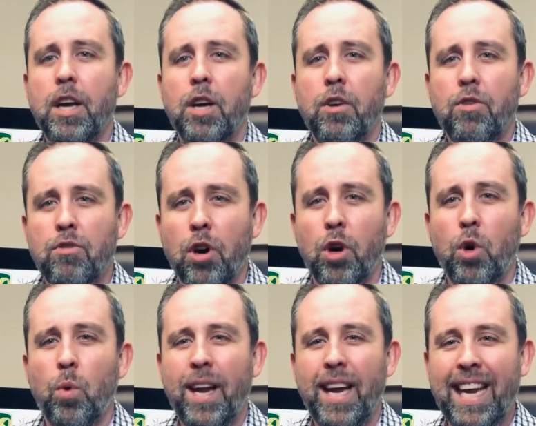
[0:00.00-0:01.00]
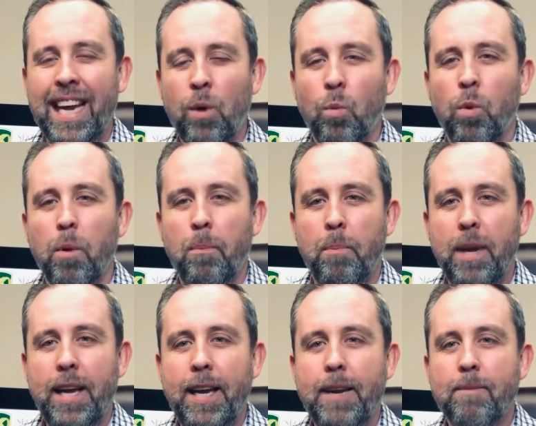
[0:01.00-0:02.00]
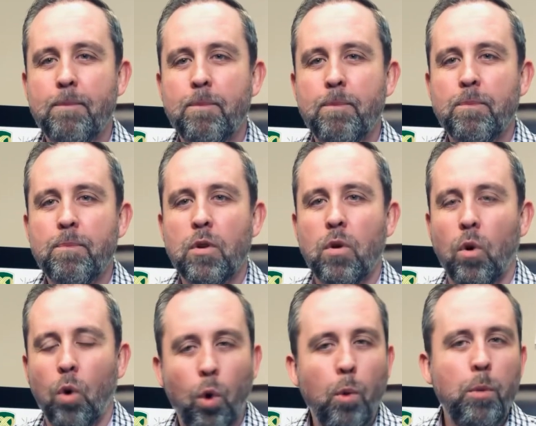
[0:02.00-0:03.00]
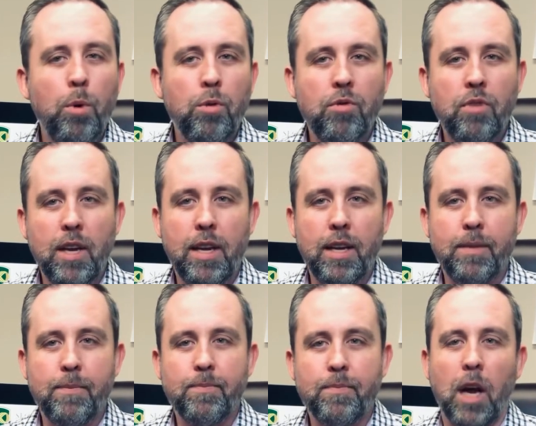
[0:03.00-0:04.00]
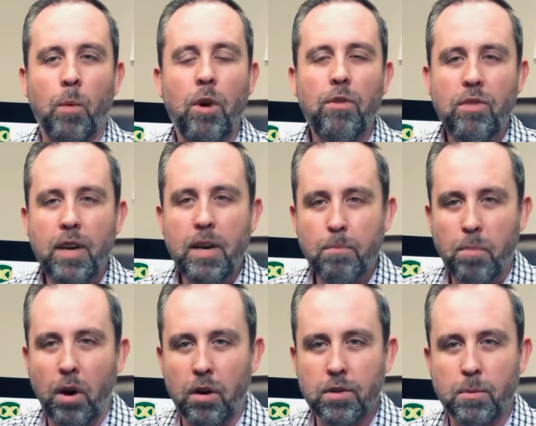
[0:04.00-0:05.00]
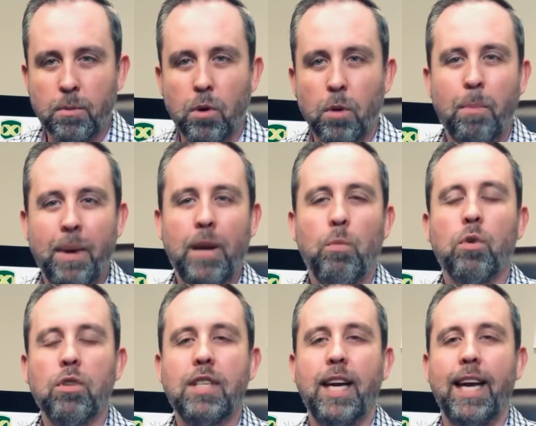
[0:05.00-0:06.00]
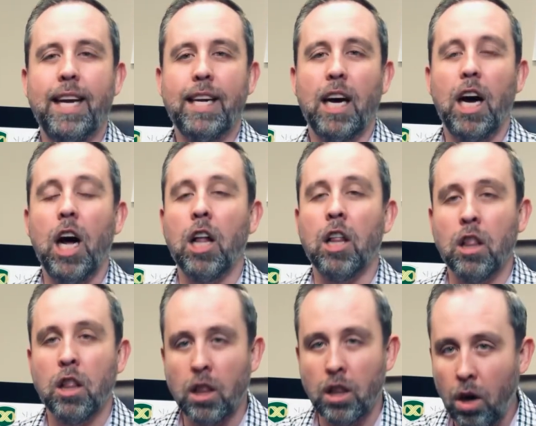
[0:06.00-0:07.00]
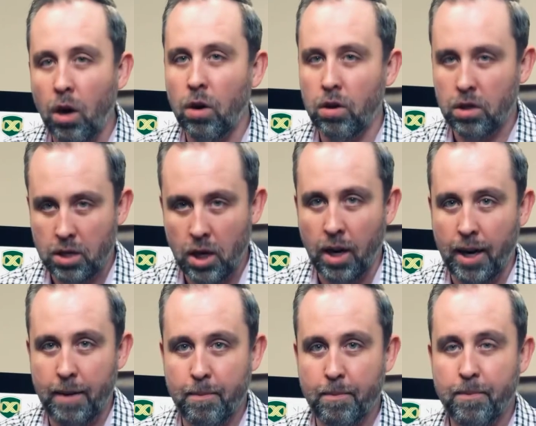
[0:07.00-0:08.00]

So it will be almost, I won't say impossible, but it will take a long time